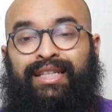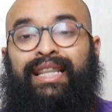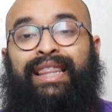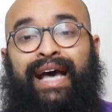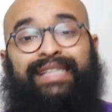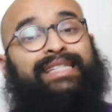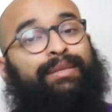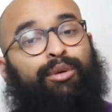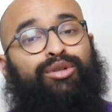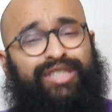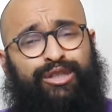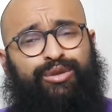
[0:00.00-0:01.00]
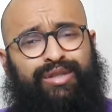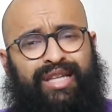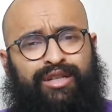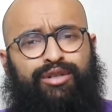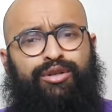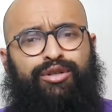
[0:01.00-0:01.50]
That's the most interest.
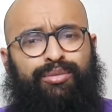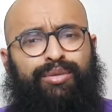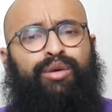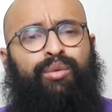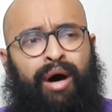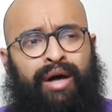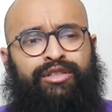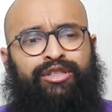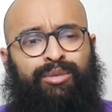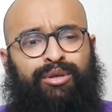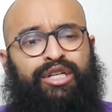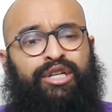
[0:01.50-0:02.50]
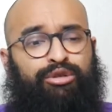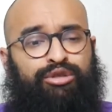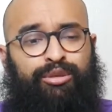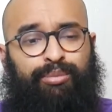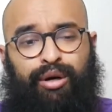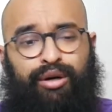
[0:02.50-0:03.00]
That's to me the water is the most
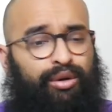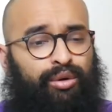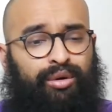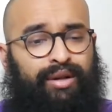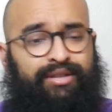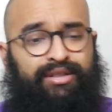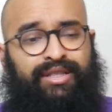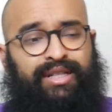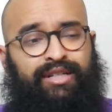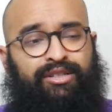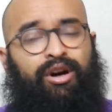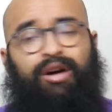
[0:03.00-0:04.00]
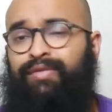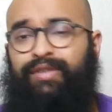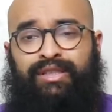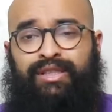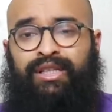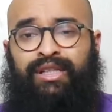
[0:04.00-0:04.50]
interesting part of the whole exercise.
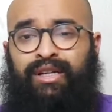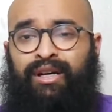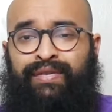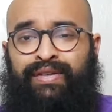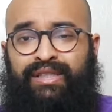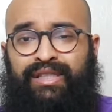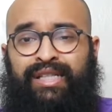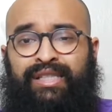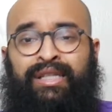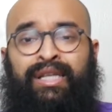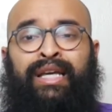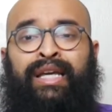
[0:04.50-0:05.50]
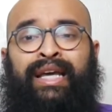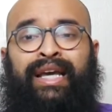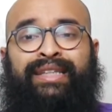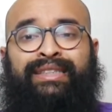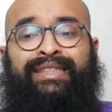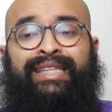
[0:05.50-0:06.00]
Obviously,
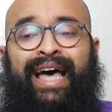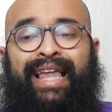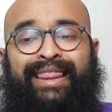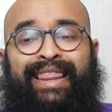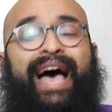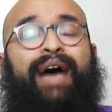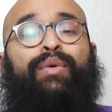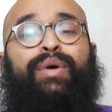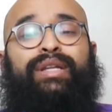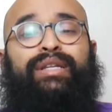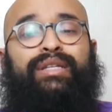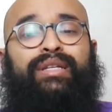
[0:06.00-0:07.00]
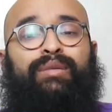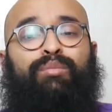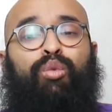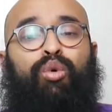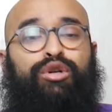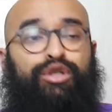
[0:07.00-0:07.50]
it's that one
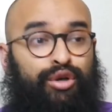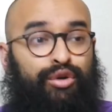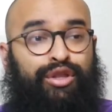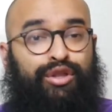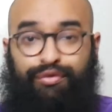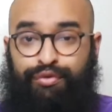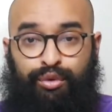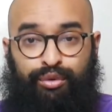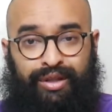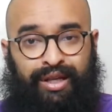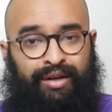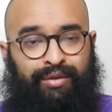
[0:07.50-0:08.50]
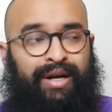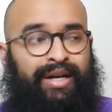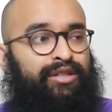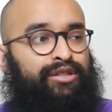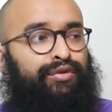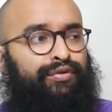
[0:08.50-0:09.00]
more so than the food thing, right?
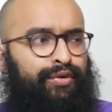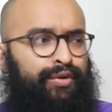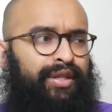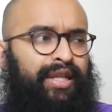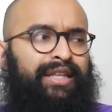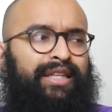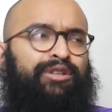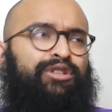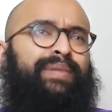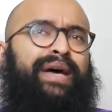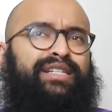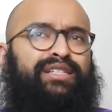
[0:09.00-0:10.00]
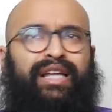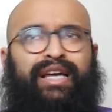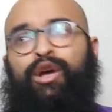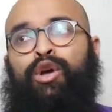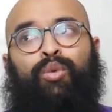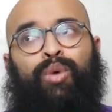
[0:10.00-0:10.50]
Because the food thing that goes back to
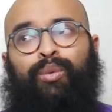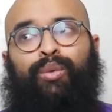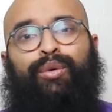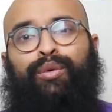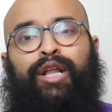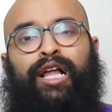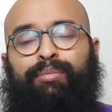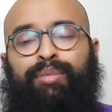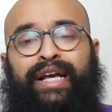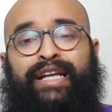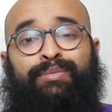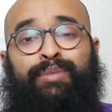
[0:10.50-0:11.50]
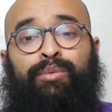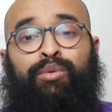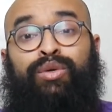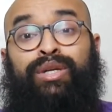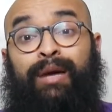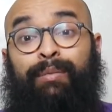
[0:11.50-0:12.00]
like when we were like plains people,
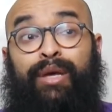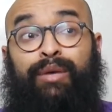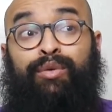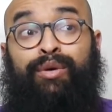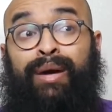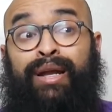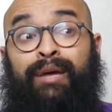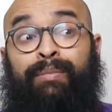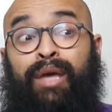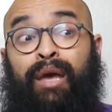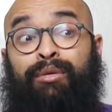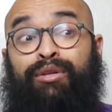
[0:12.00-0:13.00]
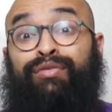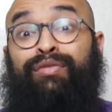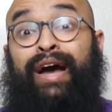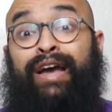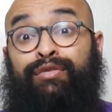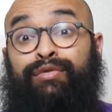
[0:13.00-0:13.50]
we might not be able to
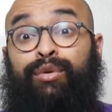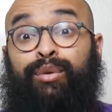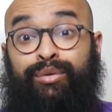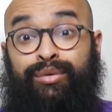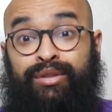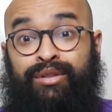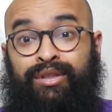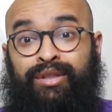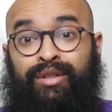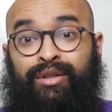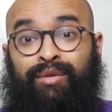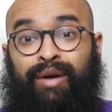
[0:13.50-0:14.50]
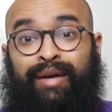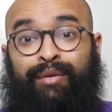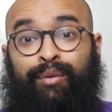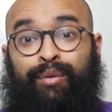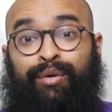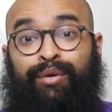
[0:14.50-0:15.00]
find food, right?
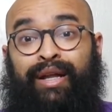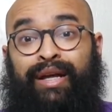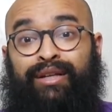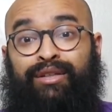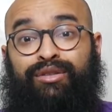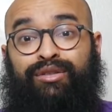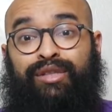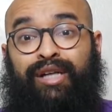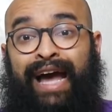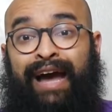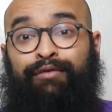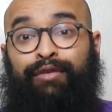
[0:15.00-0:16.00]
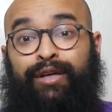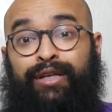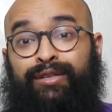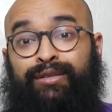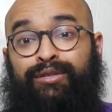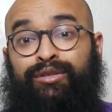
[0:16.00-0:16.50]
When we were like
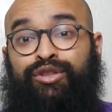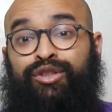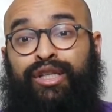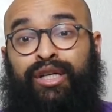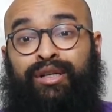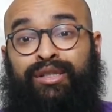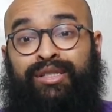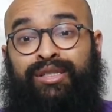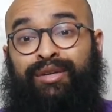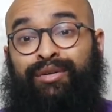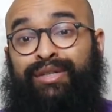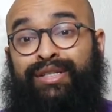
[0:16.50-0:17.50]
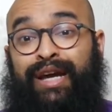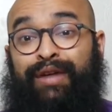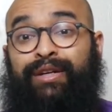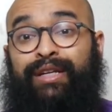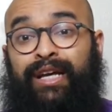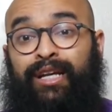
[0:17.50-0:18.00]
African
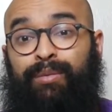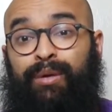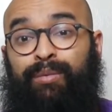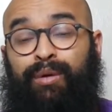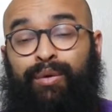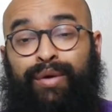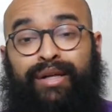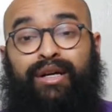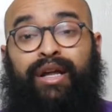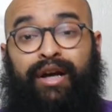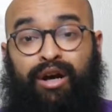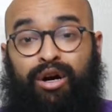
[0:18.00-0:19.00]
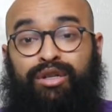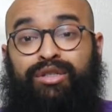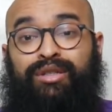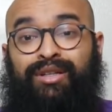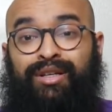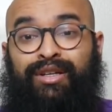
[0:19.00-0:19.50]
Serengeti people and we had to like
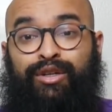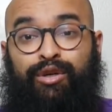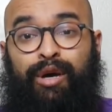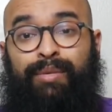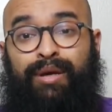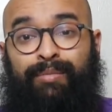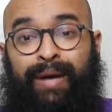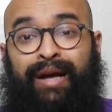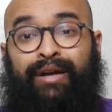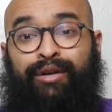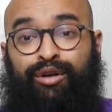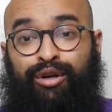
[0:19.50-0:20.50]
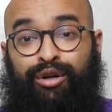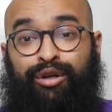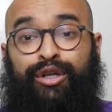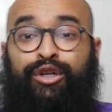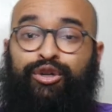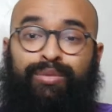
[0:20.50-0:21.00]
hunt. You know what I mean? Back
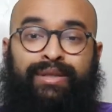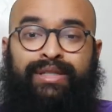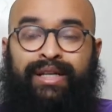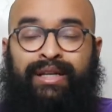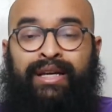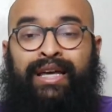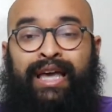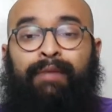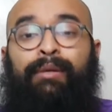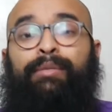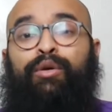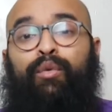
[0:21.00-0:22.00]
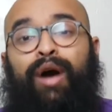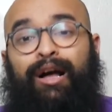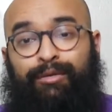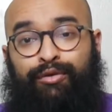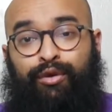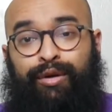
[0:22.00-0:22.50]
early humans, like it might be a while
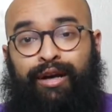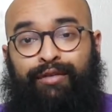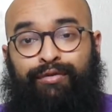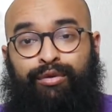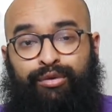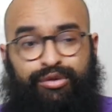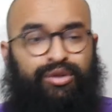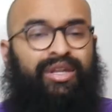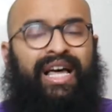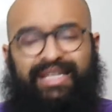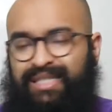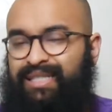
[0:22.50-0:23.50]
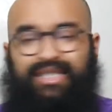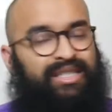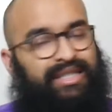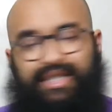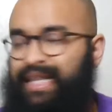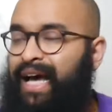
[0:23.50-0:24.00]
before we got food. So that's
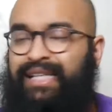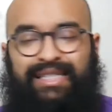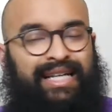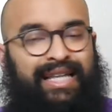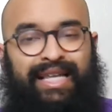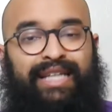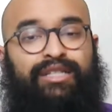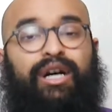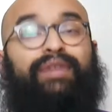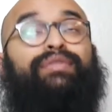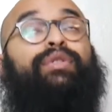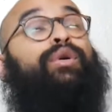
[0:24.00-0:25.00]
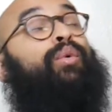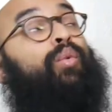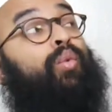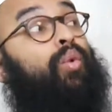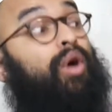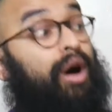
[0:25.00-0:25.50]
not that tough. The
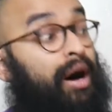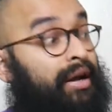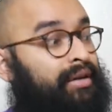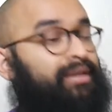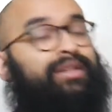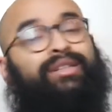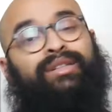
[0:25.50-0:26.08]
water